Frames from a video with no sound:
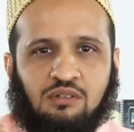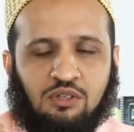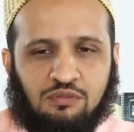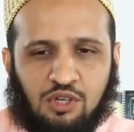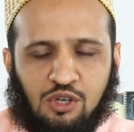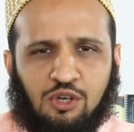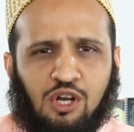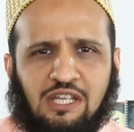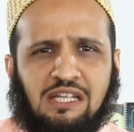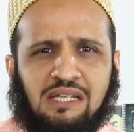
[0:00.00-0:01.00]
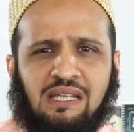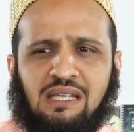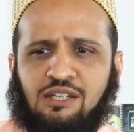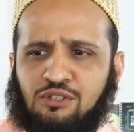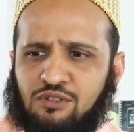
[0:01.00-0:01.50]
You've, you're not
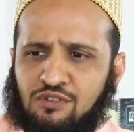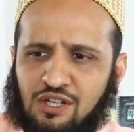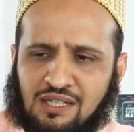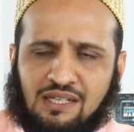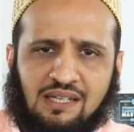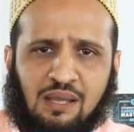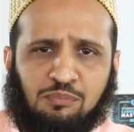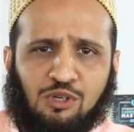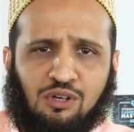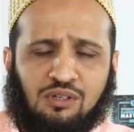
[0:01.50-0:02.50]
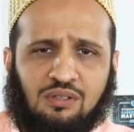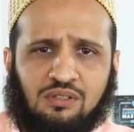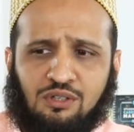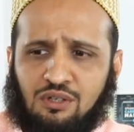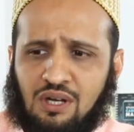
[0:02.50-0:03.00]
eating, you've not kept your
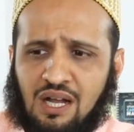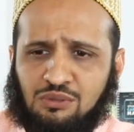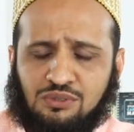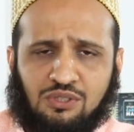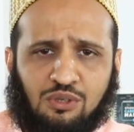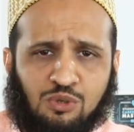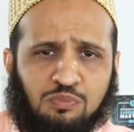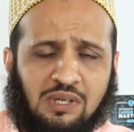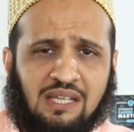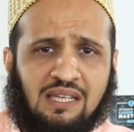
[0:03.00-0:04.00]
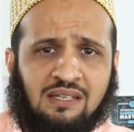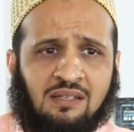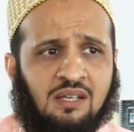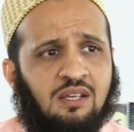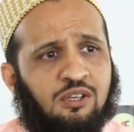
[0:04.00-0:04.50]
you know house your room clean